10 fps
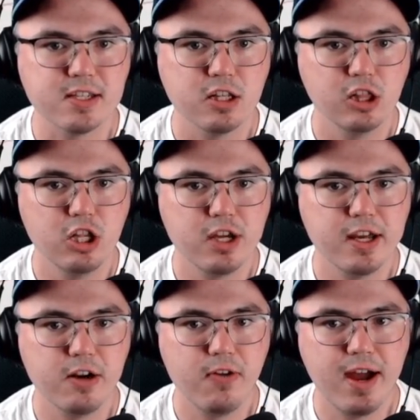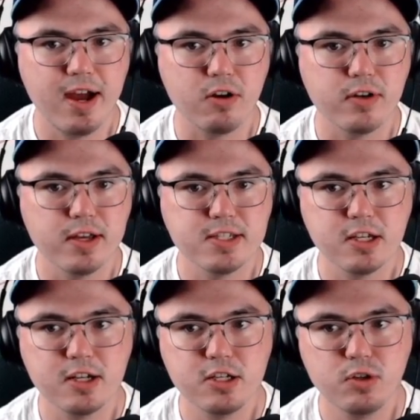looking around. Is he
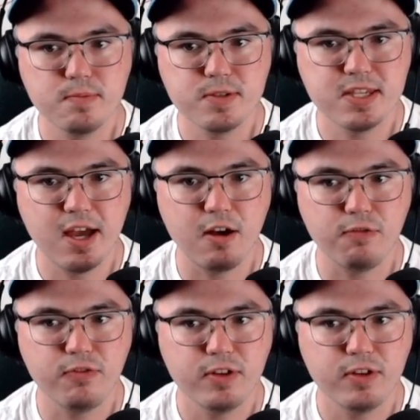going to do it himself?